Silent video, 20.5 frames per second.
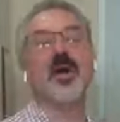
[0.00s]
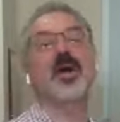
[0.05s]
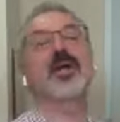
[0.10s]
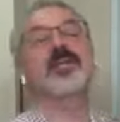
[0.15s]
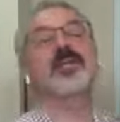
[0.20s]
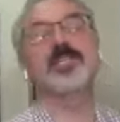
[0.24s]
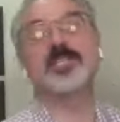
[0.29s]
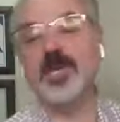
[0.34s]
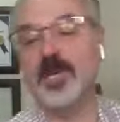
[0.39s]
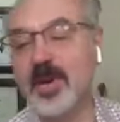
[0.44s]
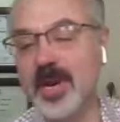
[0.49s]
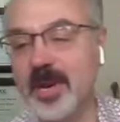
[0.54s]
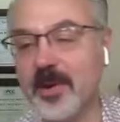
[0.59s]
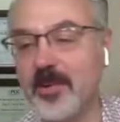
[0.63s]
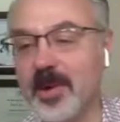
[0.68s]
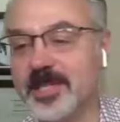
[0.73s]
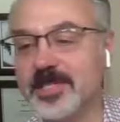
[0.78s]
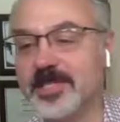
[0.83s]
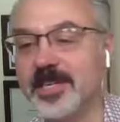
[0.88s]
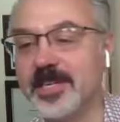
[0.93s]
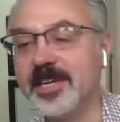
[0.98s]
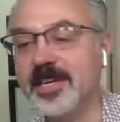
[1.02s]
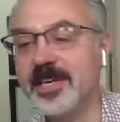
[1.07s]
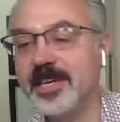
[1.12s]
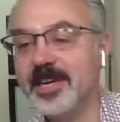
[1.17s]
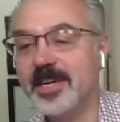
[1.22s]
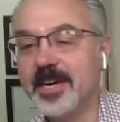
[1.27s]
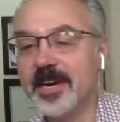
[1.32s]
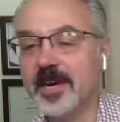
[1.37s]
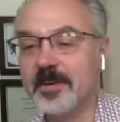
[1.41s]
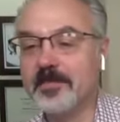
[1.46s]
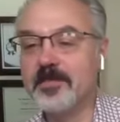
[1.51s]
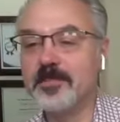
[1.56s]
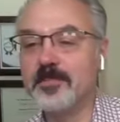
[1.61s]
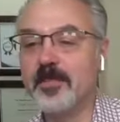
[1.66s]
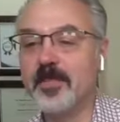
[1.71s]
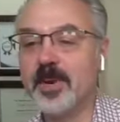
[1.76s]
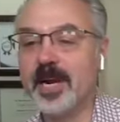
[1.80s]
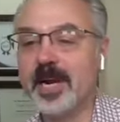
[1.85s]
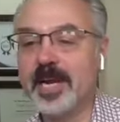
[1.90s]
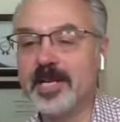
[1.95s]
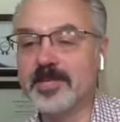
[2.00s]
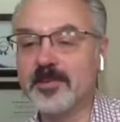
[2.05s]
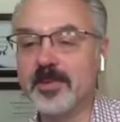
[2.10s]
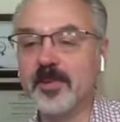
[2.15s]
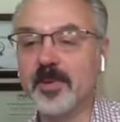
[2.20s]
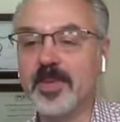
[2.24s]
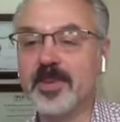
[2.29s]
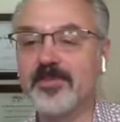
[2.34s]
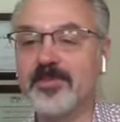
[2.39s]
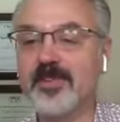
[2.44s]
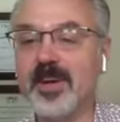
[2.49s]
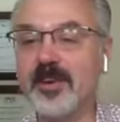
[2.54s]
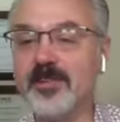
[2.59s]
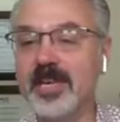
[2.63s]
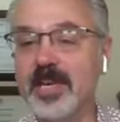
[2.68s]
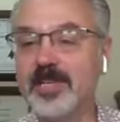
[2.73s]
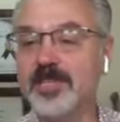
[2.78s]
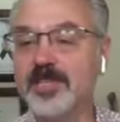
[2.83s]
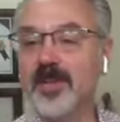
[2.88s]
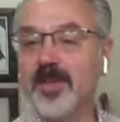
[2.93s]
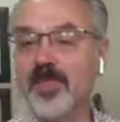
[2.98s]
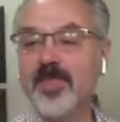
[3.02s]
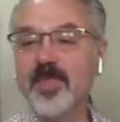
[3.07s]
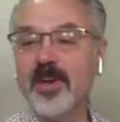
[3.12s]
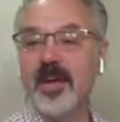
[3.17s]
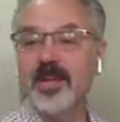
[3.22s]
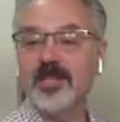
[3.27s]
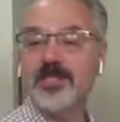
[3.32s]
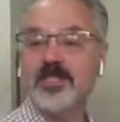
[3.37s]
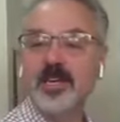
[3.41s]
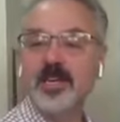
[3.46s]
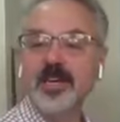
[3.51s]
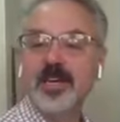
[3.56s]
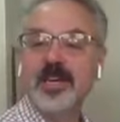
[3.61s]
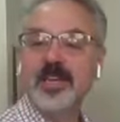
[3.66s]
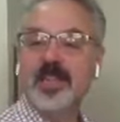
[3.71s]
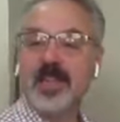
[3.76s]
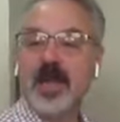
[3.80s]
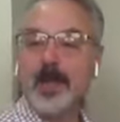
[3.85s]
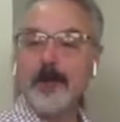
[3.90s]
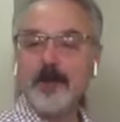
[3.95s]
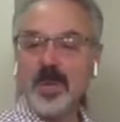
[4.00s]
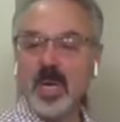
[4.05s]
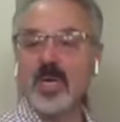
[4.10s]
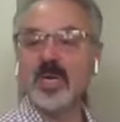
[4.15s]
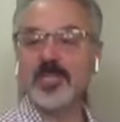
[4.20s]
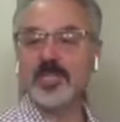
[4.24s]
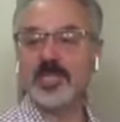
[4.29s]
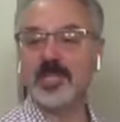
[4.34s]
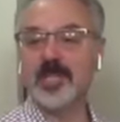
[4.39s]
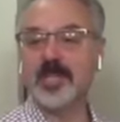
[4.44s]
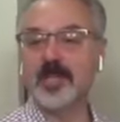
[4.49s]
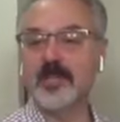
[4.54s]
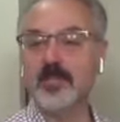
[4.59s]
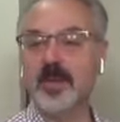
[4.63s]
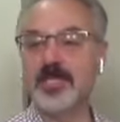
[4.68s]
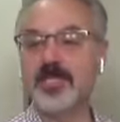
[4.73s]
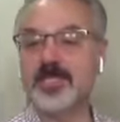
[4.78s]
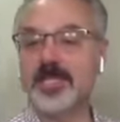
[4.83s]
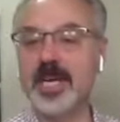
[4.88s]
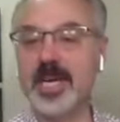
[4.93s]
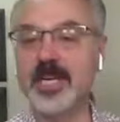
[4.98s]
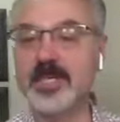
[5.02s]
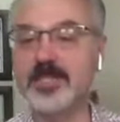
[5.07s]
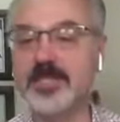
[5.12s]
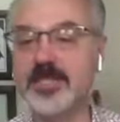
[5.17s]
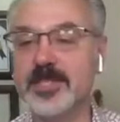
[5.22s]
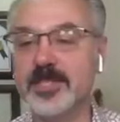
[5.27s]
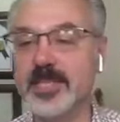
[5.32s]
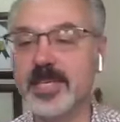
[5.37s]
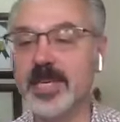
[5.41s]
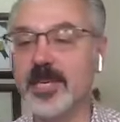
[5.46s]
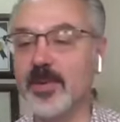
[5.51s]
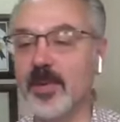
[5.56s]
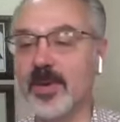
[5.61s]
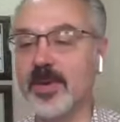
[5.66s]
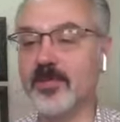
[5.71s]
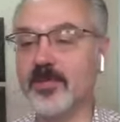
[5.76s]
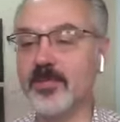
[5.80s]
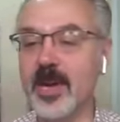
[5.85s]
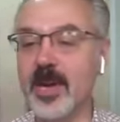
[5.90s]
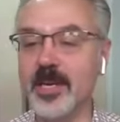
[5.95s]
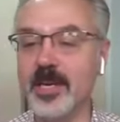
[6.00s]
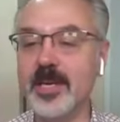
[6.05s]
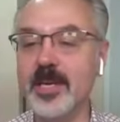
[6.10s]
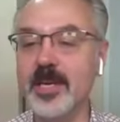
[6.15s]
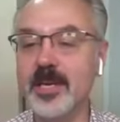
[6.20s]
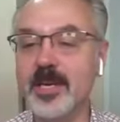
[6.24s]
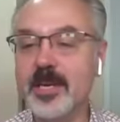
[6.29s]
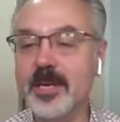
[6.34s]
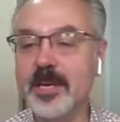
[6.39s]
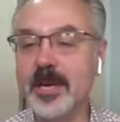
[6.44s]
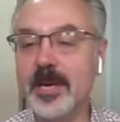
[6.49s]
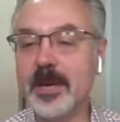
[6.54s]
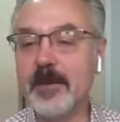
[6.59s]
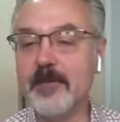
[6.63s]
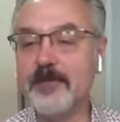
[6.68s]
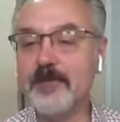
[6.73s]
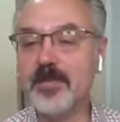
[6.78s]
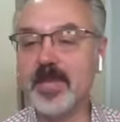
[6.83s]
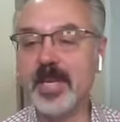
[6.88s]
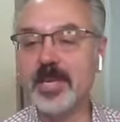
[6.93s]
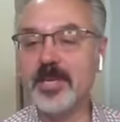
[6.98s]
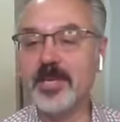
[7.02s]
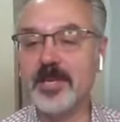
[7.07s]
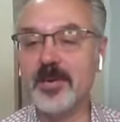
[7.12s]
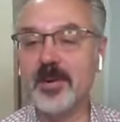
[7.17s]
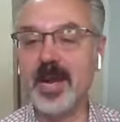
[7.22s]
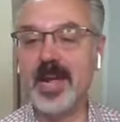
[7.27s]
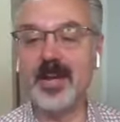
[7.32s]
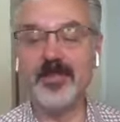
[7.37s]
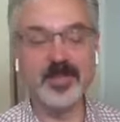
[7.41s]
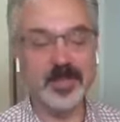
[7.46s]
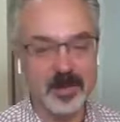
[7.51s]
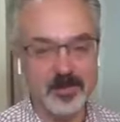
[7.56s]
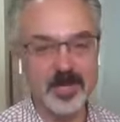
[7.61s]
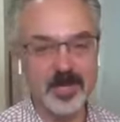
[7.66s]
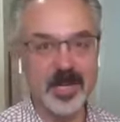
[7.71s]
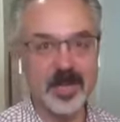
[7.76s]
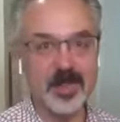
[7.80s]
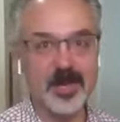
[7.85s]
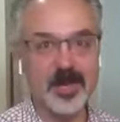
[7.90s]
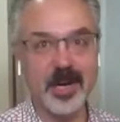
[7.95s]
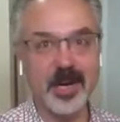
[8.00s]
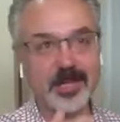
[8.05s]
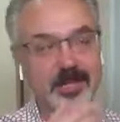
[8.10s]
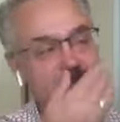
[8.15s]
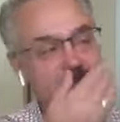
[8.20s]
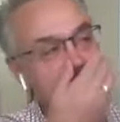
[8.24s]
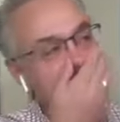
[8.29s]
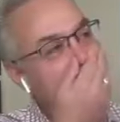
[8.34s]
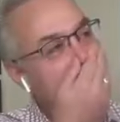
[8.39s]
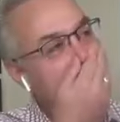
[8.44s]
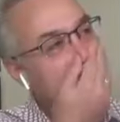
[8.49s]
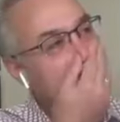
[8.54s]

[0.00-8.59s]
Mark, that's a great question. Um, Mark asked me what are the foundational thoughts that I personally must change in order to run, um, and do I have limiting thoughts?